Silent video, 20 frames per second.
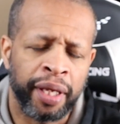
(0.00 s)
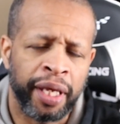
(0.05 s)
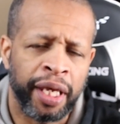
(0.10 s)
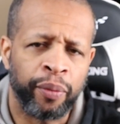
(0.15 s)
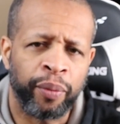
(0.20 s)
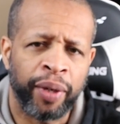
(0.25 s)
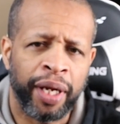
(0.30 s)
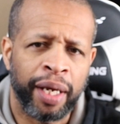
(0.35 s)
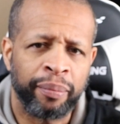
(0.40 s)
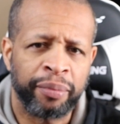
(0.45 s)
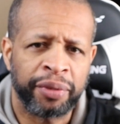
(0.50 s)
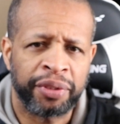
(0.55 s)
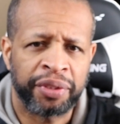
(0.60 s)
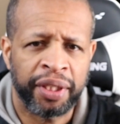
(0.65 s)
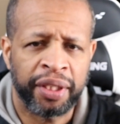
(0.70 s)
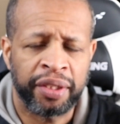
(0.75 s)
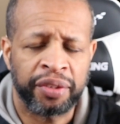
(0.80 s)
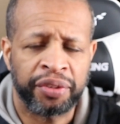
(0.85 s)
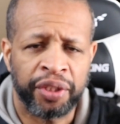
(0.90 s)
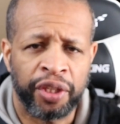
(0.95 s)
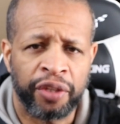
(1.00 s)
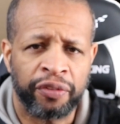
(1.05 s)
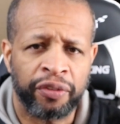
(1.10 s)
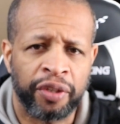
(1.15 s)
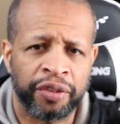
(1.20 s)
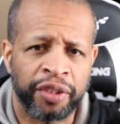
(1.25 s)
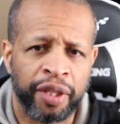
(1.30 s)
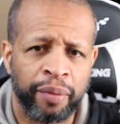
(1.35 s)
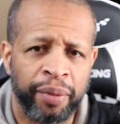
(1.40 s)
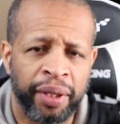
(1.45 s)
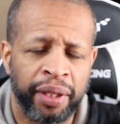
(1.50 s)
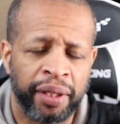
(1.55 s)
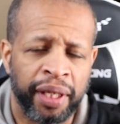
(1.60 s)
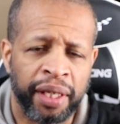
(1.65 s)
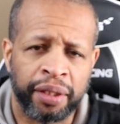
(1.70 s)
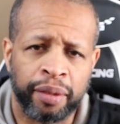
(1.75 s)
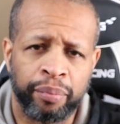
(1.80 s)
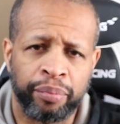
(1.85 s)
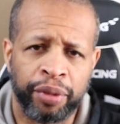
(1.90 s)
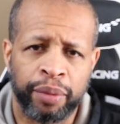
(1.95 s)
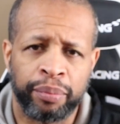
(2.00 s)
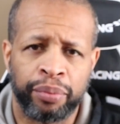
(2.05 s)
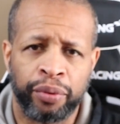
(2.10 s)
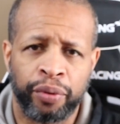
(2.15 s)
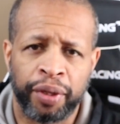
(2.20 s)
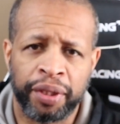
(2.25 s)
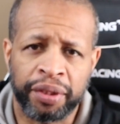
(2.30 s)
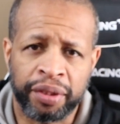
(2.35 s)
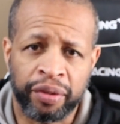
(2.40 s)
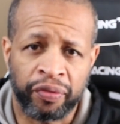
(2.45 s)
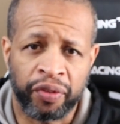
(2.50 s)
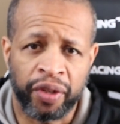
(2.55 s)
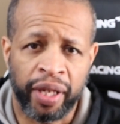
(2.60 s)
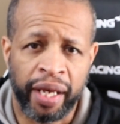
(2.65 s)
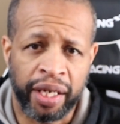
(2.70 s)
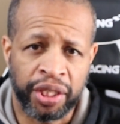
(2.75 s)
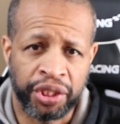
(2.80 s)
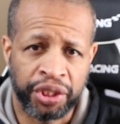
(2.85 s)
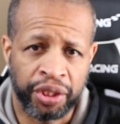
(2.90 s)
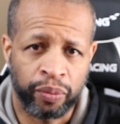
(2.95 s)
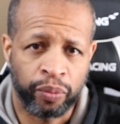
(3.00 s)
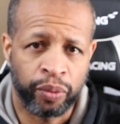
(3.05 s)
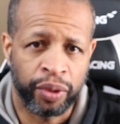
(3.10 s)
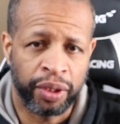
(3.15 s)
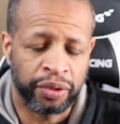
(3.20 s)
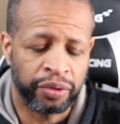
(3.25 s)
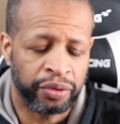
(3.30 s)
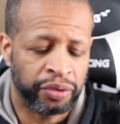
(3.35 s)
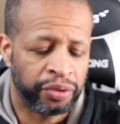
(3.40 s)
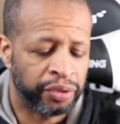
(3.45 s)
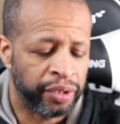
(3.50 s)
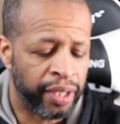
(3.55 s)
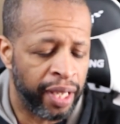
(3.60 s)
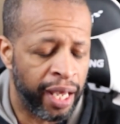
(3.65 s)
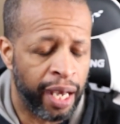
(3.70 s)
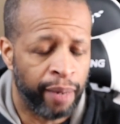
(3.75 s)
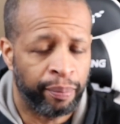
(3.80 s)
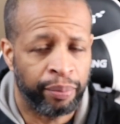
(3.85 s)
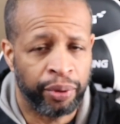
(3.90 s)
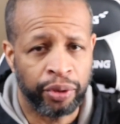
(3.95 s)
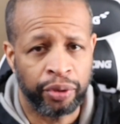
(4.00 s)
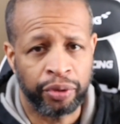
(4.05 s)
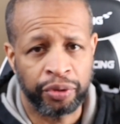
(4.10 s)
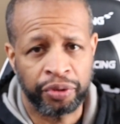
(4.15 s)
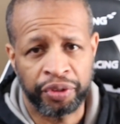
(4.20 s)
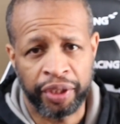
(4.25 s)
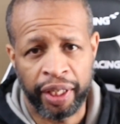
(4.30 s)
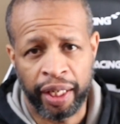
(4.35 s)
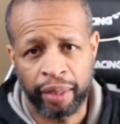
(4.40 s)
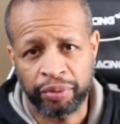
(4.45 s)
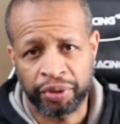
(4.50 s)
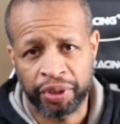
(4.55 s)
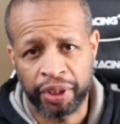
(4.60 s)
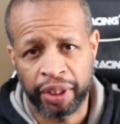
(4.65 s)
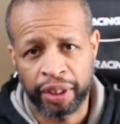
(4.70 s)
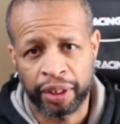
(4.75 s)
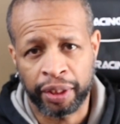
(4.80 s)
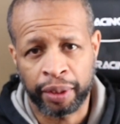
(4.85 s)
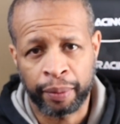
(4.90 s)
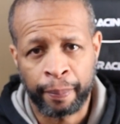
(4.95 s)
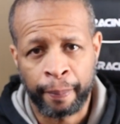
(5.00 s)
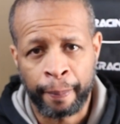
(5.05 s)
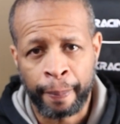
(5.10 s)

and when I'm saying cell phones, I mean like the big boys, the flagship ones, Apple, Samsung.